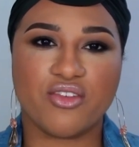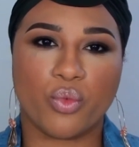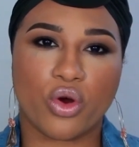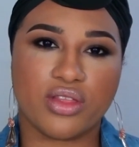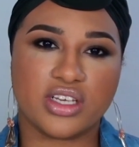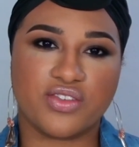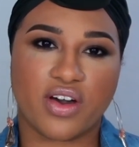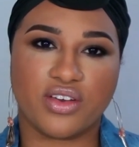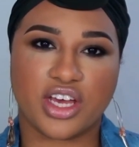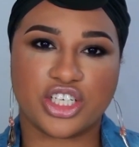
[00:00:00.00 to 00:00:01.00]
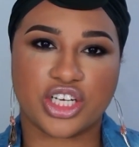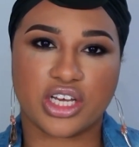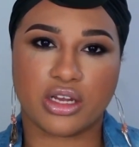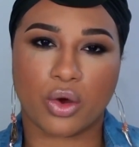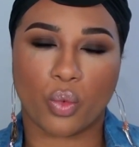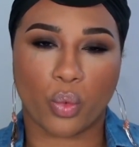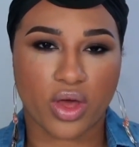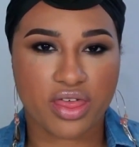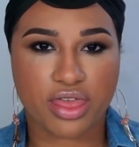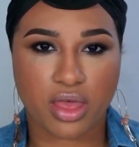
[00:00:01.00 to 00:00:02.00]
I've worn this foundation
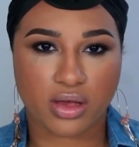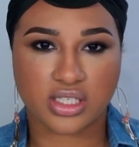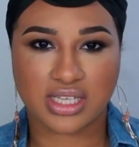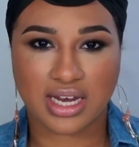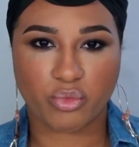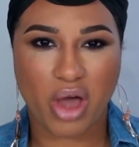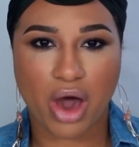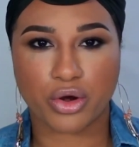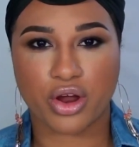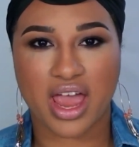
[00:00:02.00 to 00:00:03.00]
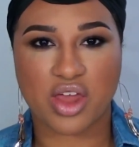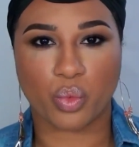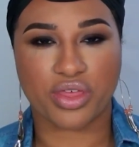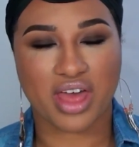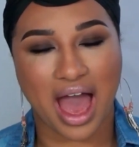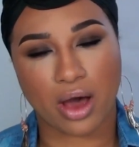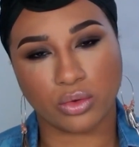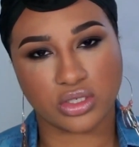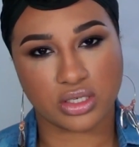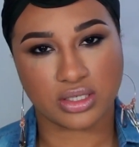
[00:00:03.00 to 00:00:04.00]
with setting powder and
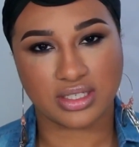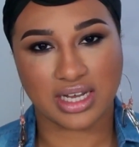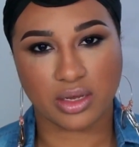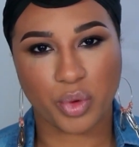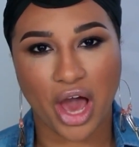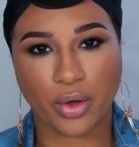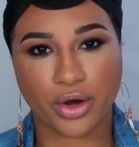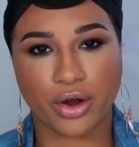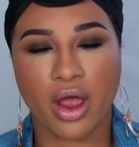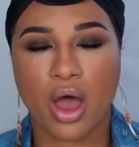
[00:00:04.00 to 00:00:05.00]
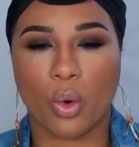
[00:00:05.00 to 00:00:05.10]
without setting powder.